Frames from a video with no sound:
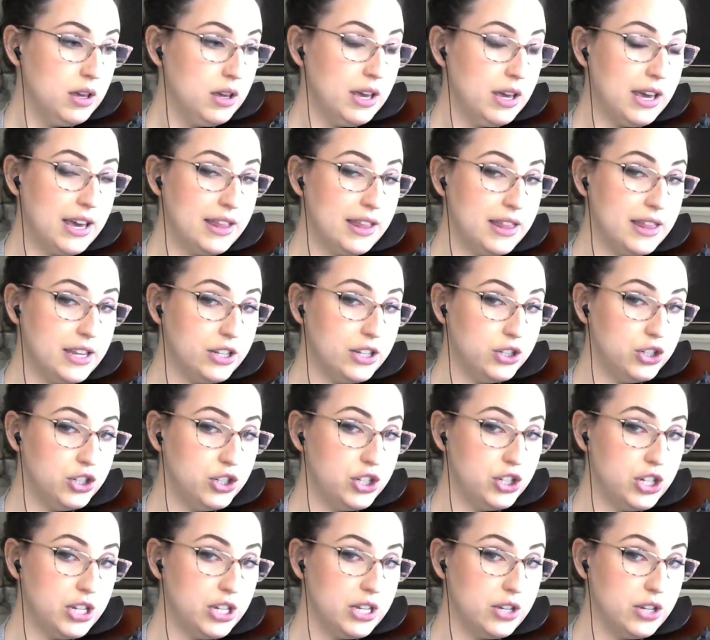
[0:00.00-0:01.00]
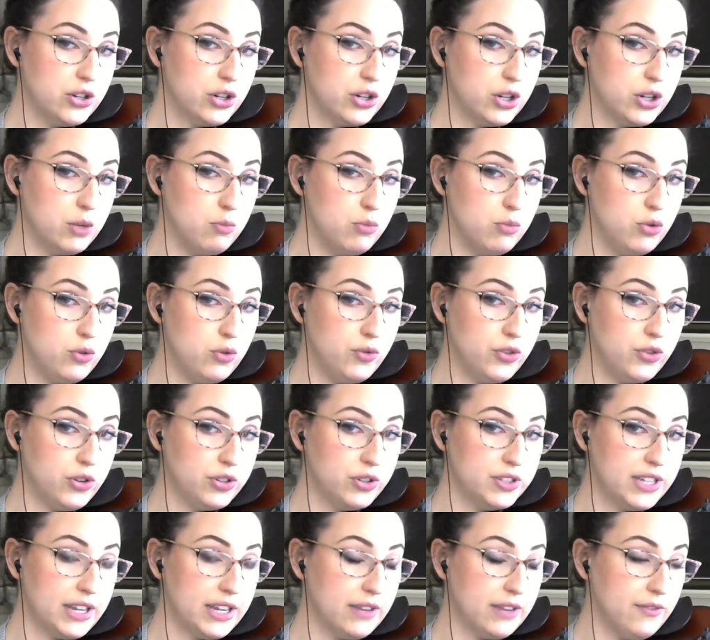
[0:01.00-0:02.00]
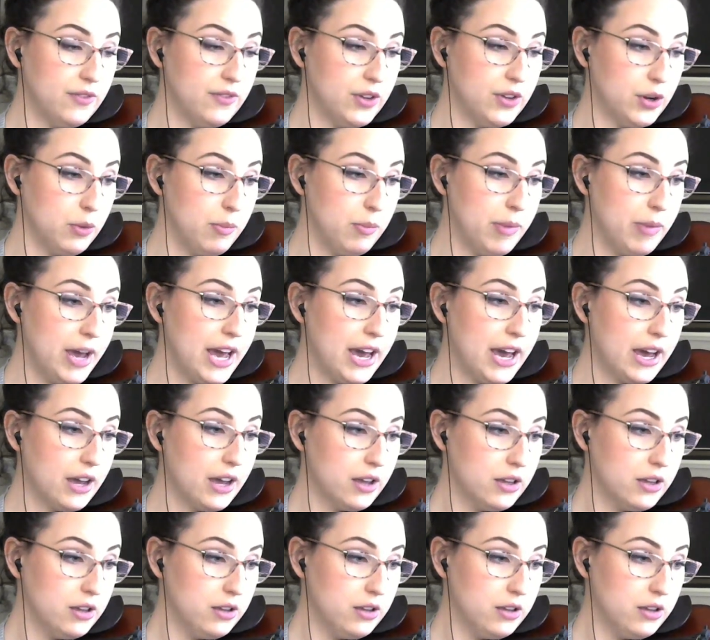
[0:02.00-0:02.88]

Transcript: And then G, you're going to move your second finger back